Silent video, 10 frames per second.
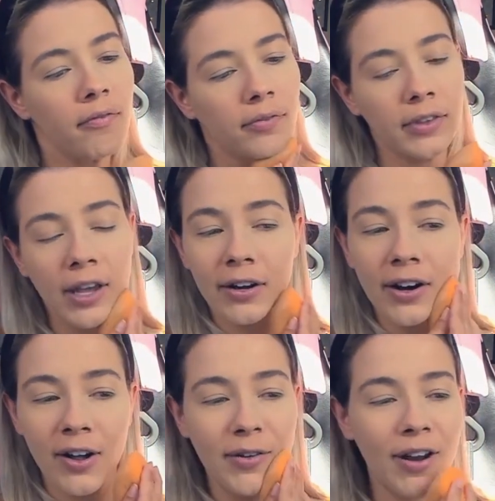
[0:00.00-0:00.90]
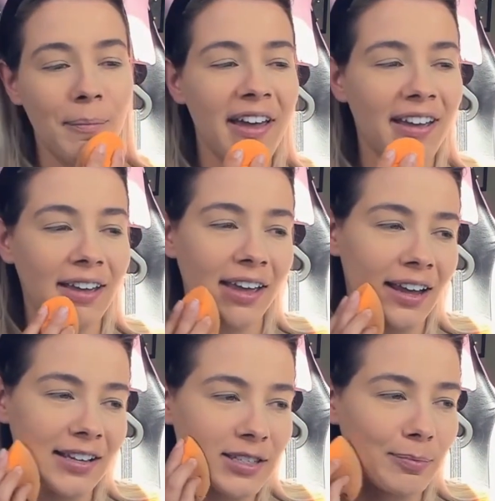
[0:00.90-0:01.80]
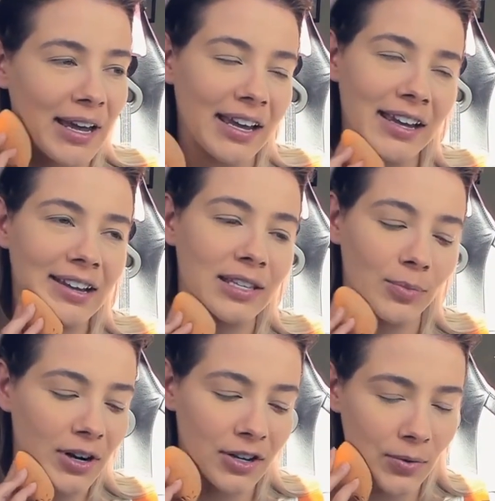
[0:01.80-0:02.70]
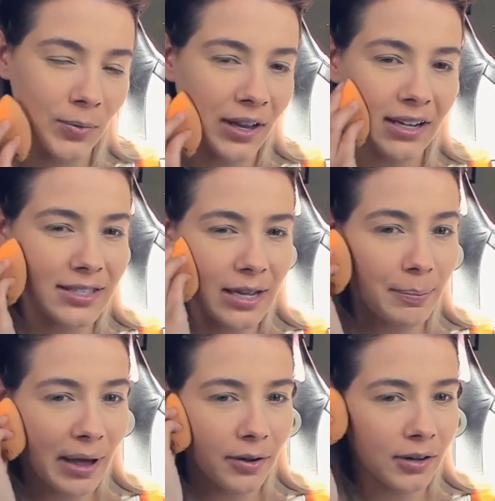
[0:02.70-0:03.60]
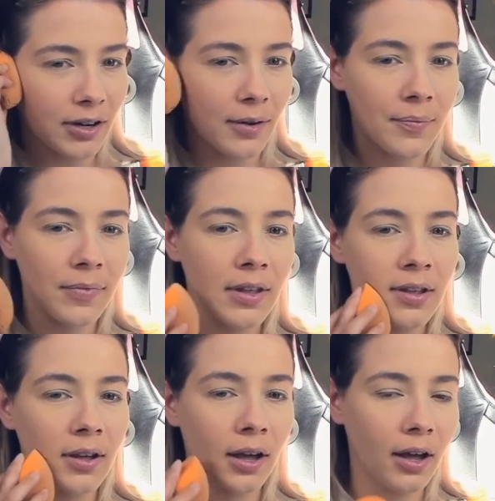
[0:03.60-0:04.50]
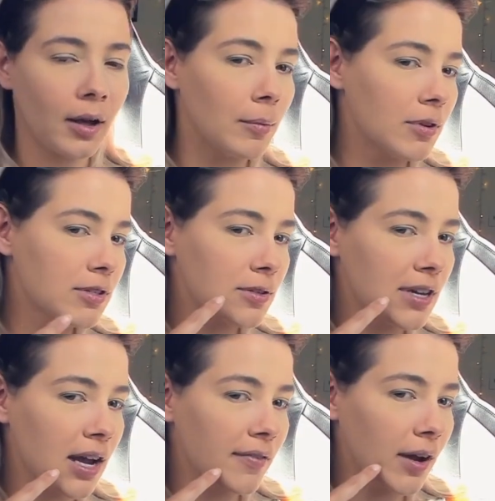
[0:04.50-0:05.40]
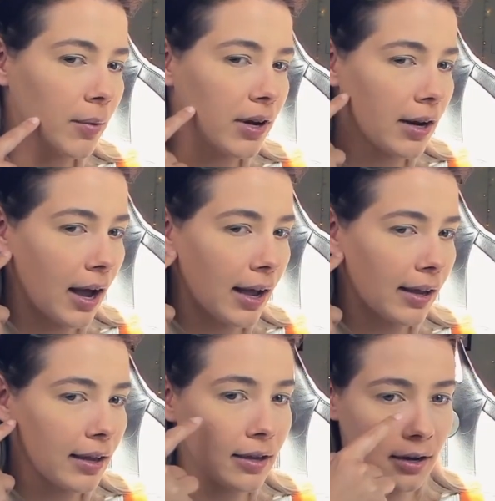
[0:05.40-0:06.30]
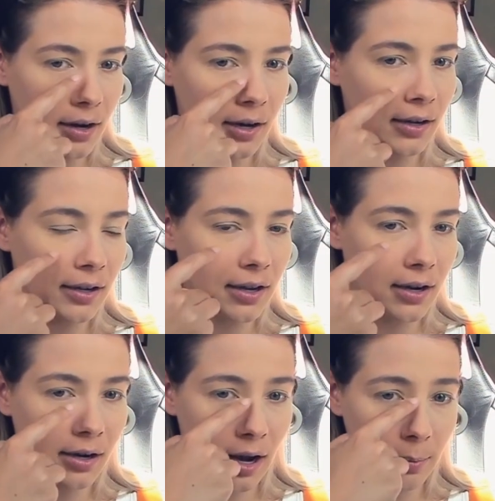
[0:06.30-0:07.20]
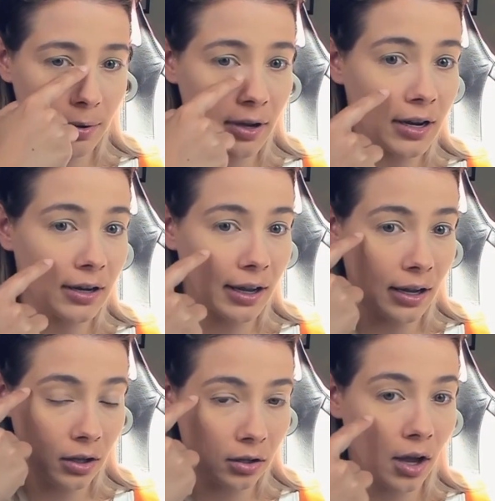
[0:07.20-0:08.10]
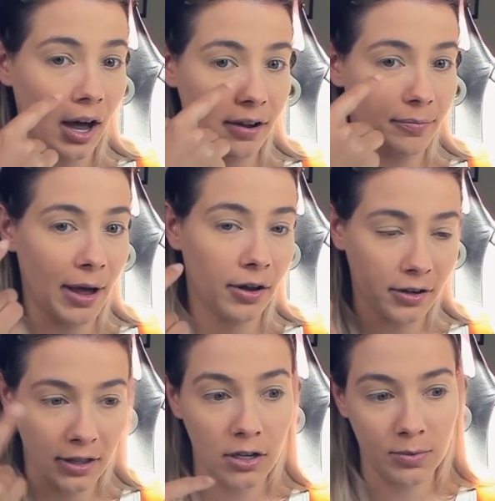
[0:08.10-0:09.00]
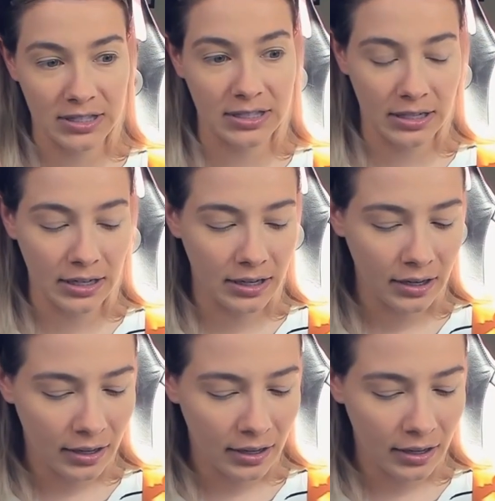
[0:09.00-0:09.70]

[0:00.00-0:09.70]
No, not bake a cake. So baking is where you like set powder. So say if I wanted to highlight here and like here, I'd put in like a lot of powder that you would see